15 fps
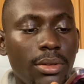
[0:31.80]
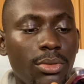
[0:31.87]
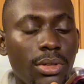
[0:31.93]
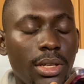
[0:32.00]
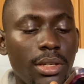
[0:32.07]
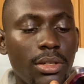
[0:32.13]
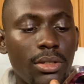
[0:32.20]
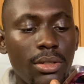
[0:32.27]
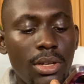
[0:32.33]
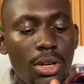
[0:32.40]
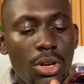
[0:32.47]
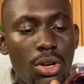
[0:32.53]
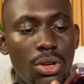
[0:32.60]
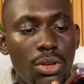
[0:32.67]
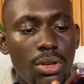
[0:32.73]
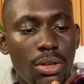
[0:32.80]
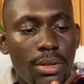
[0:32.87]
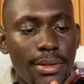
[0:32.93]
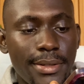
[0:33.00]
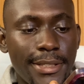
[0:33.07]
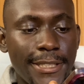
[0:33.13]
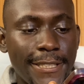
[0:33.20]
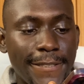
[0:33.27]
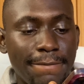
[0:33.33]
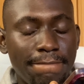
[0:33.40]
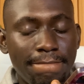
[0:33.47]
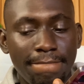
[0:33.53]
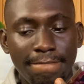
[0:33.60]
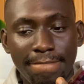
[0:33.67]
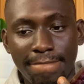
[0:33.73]
specific questions or need
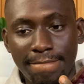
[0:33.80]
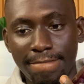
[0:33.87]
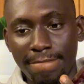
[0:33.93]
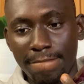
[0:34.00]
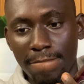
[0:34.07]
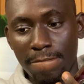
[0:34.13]
assistance with